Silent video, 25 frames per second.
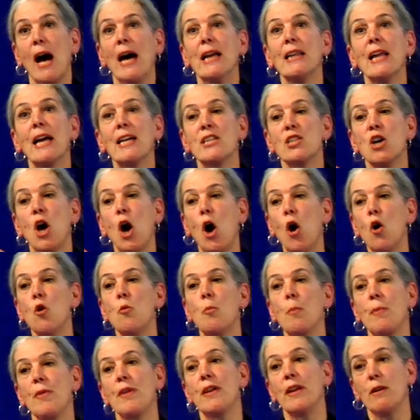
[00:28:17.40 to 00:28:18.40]
I like to
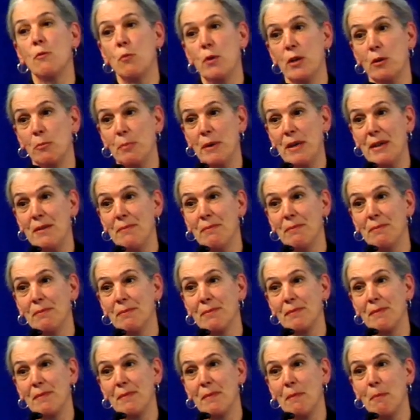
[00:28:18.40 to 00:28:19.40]
hope that it will be,
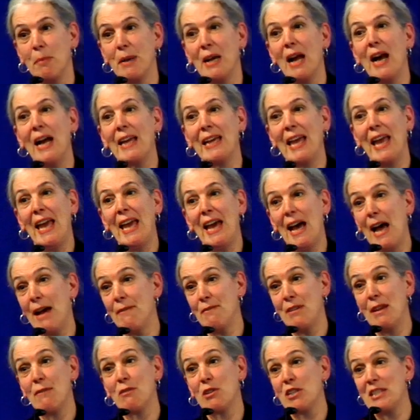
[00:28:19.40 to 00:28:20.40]
but I can't,
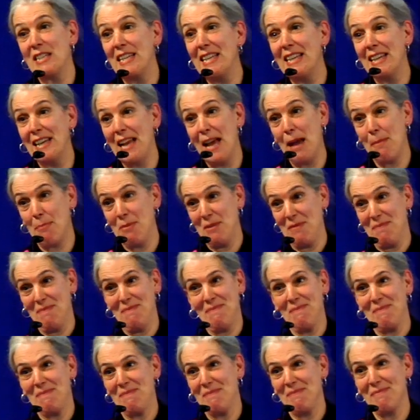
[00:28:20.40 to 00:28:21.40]
I've never seen it happen.
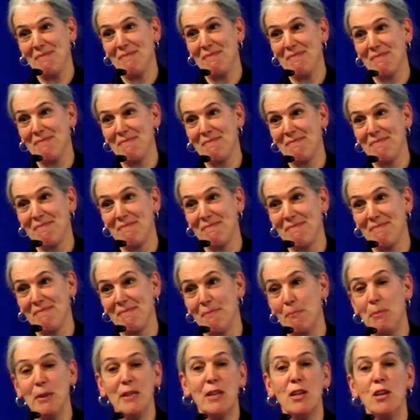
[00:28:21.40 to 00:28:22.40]

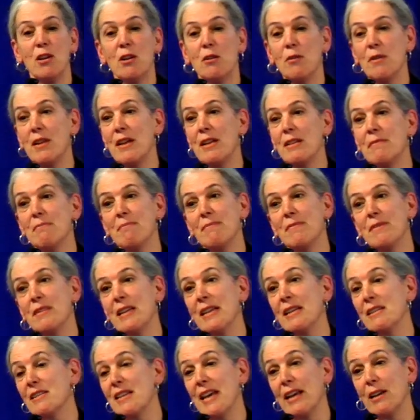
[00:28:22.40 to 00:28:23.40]
But you know, that
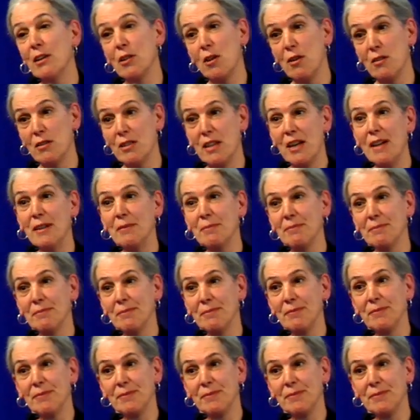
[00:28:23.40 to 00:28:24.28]
things take a long time.